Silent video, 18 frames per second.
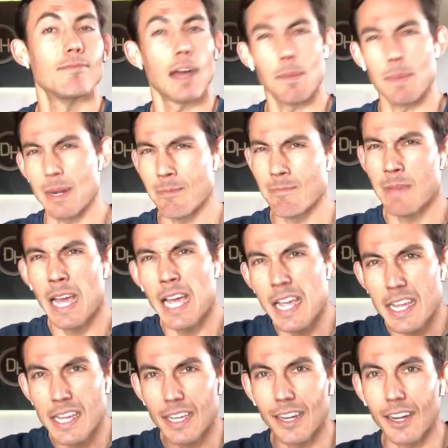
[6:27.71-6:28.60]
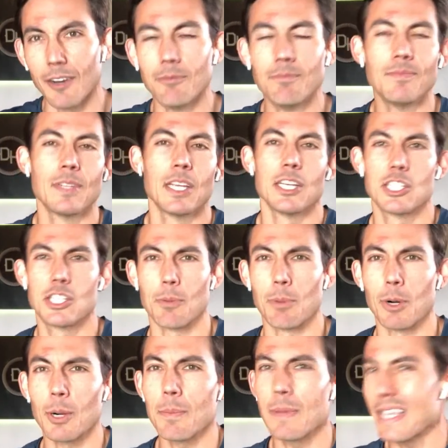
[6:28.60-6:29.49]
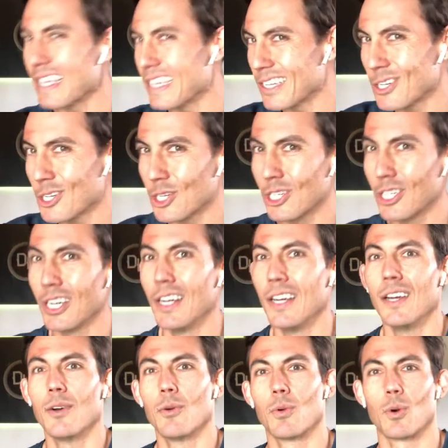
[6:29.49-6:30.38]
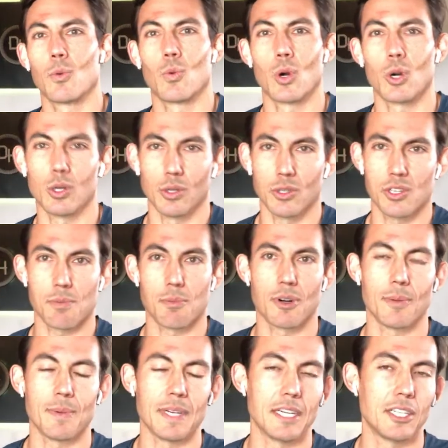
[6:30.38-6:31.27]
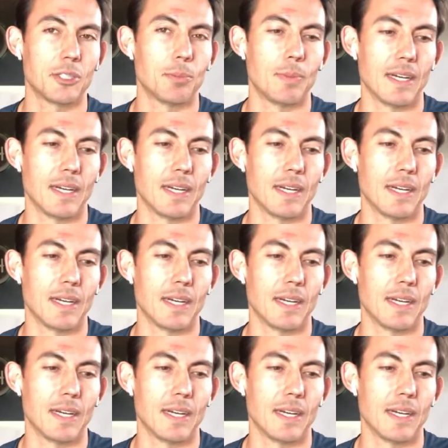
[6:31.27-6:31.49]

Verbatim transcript: I mean, you know, suburbia-ish. We're rural suburbia-ish.